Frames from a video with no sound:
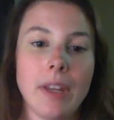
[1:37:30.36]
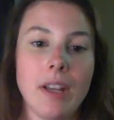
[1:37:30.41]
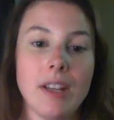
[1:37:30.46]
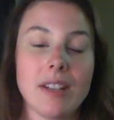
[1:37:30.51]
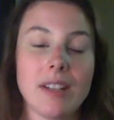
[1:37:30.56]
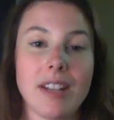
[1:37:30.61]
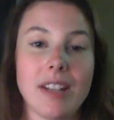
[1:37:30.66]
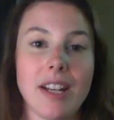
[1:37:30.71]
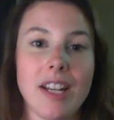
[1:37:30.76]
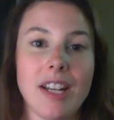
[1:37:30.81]

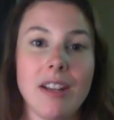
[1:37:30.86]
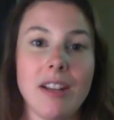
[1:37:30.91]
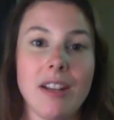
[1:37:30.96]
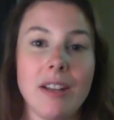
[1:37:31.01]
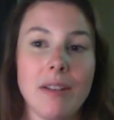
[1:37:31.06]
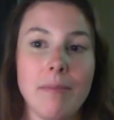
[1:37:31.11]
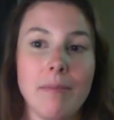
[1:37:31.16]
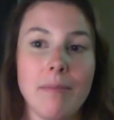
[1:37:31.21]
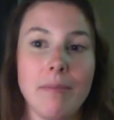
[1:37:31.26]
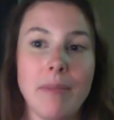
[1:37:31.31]

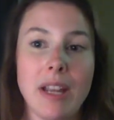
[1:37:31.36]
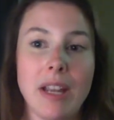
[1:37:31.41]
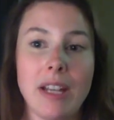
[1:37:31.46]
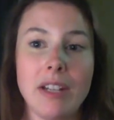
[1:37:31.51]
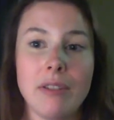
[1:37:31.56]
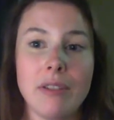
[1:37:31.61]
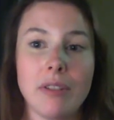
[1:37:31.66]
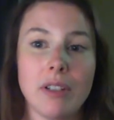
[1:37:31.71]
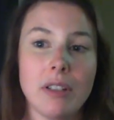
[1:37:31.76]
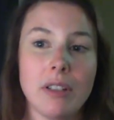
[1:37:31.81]
study
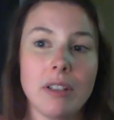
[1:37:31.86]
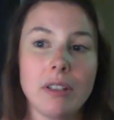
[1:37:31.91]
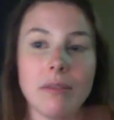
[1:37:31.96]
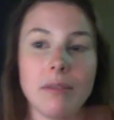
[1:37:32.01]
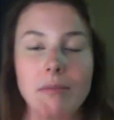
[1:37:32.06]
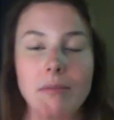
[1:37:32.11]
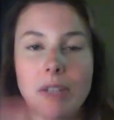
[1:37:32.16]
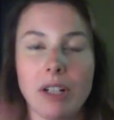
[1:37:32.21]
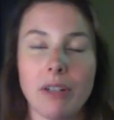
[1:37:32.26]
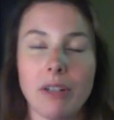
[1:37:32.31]
manual
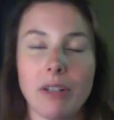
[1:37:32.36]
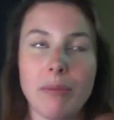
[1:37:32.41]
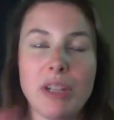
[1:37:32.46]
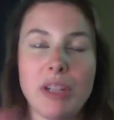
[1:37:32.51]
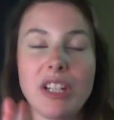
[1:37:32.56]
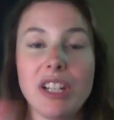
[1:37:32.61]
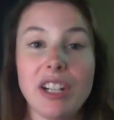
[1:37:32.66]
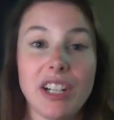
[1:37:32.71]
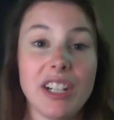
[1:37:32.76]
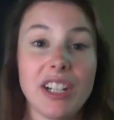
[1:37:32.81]
or
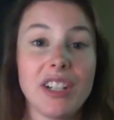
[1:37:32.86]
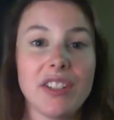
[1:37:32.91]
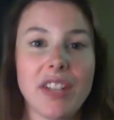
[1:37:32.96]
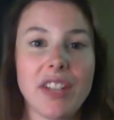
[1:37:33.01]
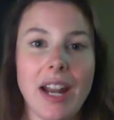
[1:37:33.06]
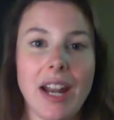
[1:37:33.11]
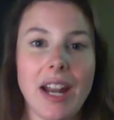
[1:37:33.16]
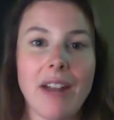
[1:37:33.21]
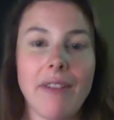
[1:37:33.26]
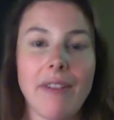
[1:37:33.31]
material
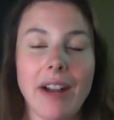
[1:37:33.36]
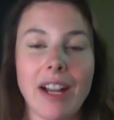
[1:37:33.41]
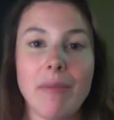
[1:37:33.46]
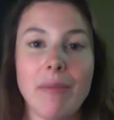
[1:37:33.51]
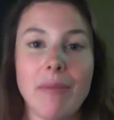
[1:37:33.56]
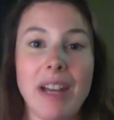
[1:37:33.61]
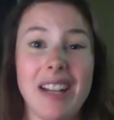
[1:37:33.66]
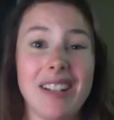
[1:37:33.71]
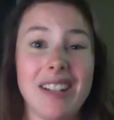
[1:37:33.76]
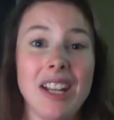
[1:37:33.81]
that I
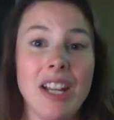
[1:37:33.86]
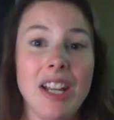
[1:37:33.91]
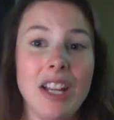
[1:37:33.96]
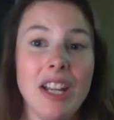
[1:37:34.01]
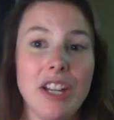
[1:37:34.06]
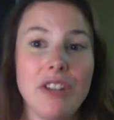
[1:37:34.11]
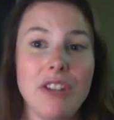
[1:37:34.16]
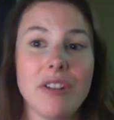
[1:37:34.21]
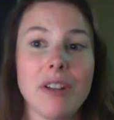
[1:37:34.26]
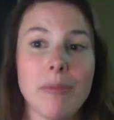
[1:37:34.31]
recommend.
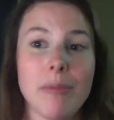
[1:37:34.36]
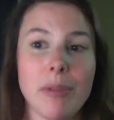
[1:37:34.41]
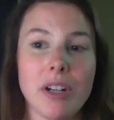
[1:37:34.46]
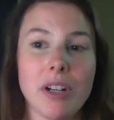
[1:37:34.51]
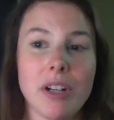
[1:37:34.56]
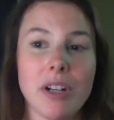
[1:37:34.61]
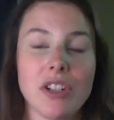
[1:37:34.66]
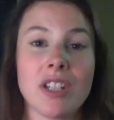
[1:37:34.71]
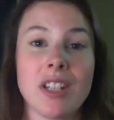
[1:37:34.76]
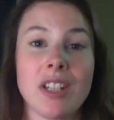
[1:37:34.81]
You can
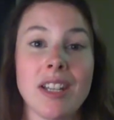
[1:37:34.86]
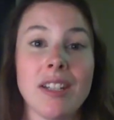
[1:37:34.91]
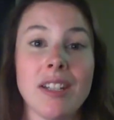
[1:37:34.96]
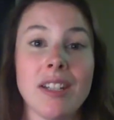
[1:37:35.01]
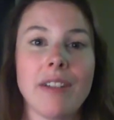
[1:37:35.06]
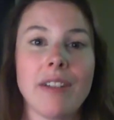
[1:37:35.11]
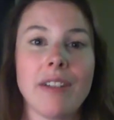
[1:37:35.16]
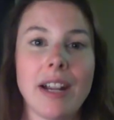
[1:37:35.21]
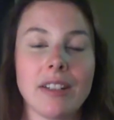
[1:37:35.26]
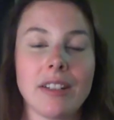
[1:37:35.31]
purchase it
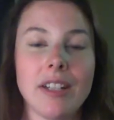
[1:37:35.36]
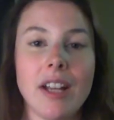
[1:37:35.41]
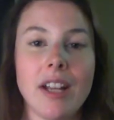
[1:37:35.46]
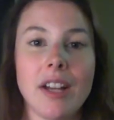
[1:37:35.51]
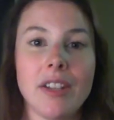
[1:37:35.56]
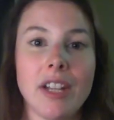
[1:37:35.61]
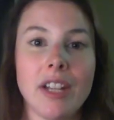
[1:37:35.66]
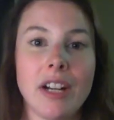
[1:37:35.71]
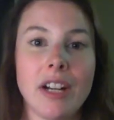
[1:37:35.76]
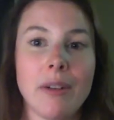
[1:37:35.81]
directly
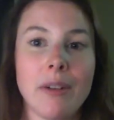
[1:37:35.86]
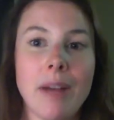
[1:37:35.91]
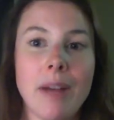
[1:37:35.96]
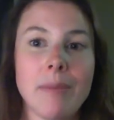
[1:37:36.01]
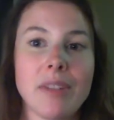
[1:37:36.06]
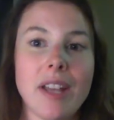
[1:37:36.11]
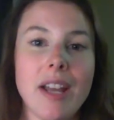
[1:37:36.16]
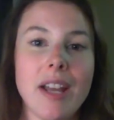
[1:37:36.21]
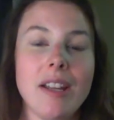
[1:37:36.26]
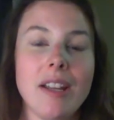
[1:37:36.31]
on their
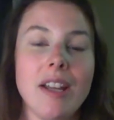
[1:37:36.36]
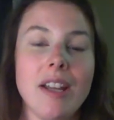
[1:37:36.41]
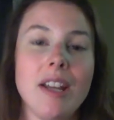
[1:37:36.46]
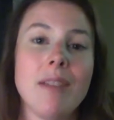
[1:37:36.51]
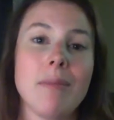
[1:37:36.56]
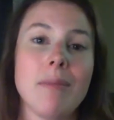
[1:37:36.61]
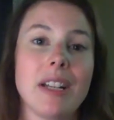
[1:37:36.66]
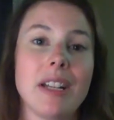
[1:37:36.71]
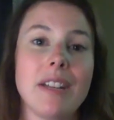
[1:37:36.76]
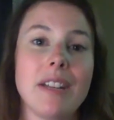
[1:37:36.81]
website,
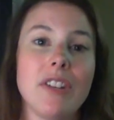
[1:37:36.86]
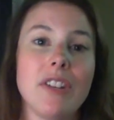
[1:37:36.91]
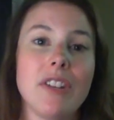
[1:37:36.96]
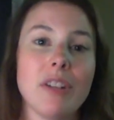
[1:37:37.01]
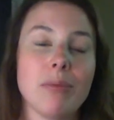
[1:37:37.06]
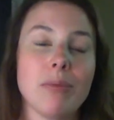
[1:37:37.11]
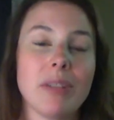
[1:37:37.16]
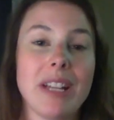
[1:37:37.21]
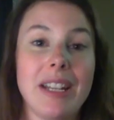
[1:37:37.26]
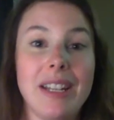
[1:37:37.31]
but if you're
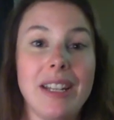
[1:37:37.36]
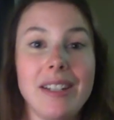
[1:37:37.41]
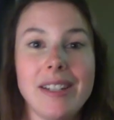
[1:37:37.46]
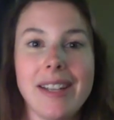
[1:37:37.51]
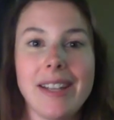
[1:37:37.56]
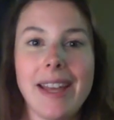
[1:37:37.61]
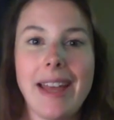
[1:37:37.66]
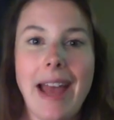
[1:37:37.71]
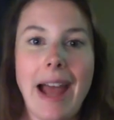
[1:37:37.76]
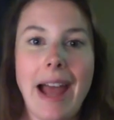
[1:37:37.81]
planning to
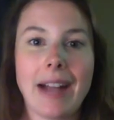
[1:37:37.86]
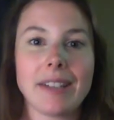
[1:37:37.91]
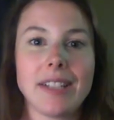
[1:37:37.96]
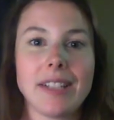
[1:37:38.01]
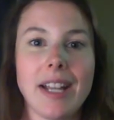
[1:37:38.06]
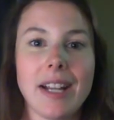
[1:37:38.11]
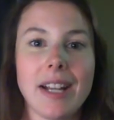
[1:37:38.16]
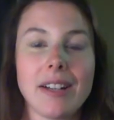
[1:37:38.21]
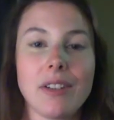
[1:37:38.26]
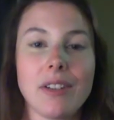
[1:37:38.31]
get
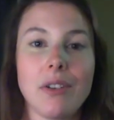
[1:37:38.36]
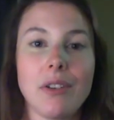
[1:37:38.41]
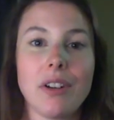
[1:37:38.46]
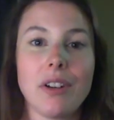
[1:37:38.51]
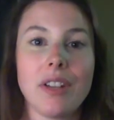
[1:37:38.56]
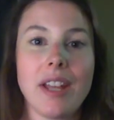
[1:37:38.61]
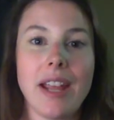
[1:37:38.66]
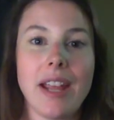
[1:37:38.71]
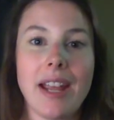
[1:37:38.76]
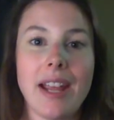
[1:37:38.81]
ActEx or
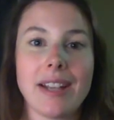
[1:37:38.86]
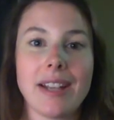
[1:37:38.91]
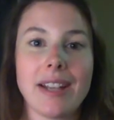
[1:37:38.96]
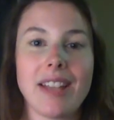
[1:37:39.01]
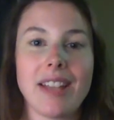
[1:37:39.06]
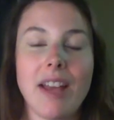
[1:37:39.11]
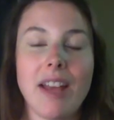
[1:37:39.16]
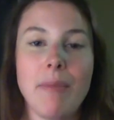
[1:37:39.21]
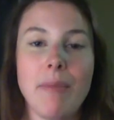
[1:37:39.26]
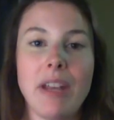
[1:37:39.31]
the
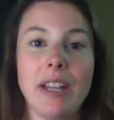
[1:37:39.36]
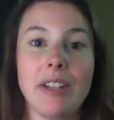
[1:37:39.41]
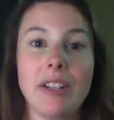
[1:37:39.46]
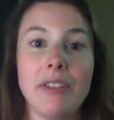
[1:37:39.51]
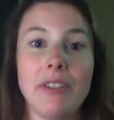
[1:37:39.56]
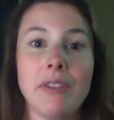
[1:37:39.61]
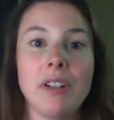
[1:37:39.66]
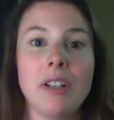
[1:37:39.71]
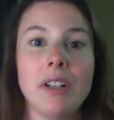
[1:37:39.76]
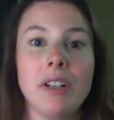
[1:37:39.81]
ASM
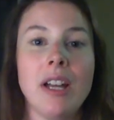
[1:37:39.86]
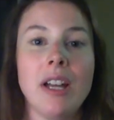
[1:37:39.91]
manual,